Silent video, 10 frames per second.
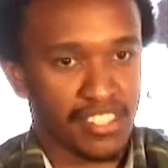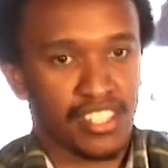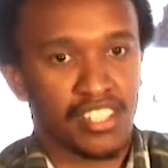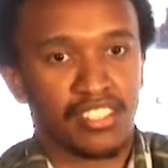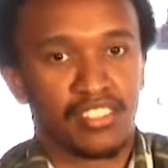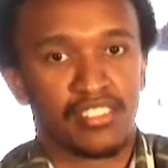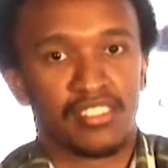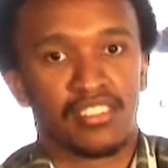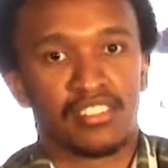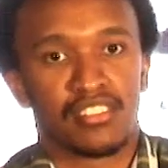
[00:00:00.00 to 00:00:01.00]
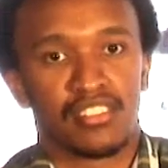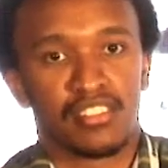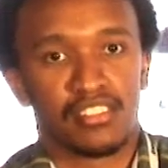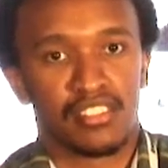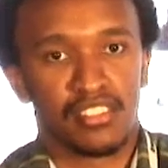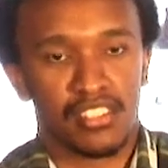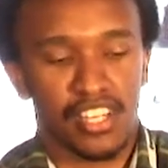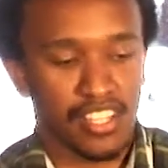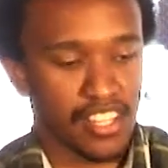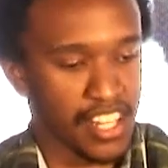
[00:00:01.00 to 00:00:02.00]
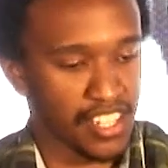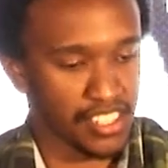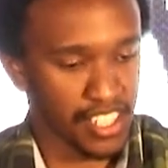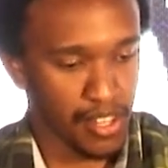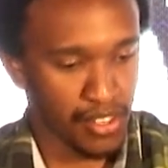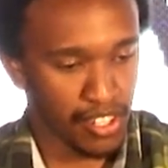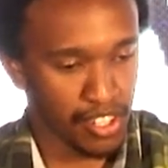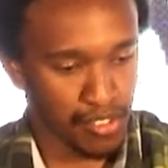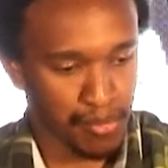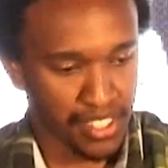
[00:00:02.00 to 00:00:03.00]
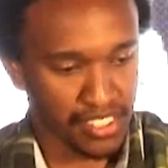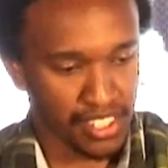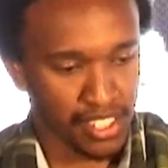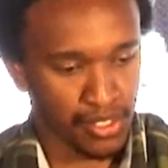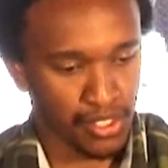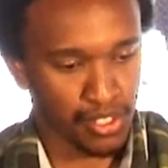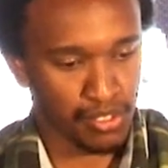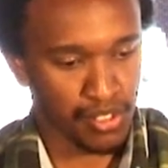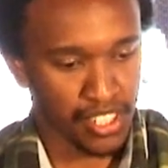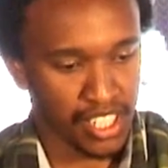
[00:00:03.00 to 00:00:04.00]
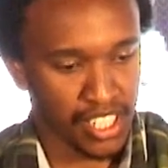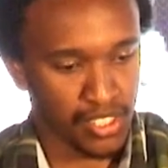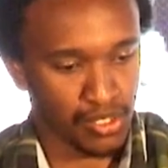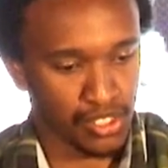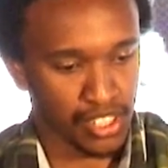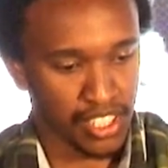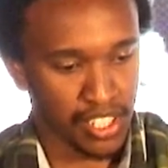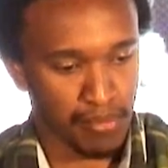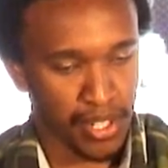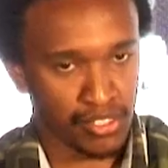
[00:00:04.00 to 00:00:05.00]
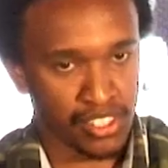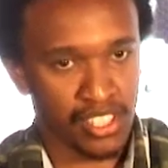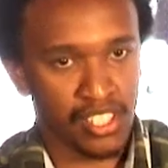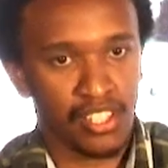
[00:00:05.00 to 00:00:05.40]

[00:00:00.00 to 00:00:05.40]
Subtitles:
yesterday's, another takeaway I got from yesterday was when guys were talking about